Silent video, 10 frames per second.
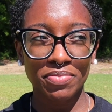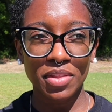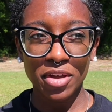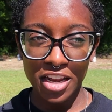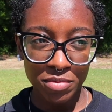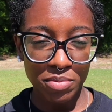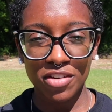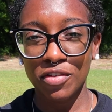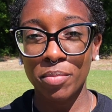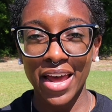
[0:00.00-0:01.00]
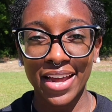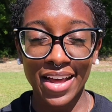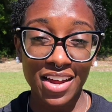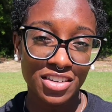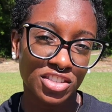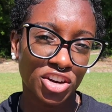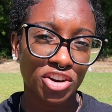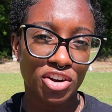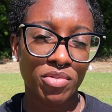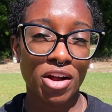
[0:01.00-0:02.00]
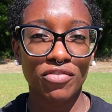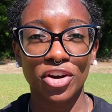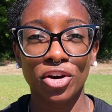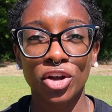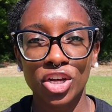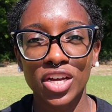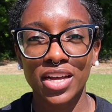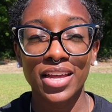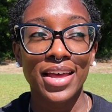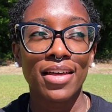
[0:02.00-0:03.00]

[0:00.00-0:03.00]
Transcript: the enemy meant for bad, God is turning around for your good.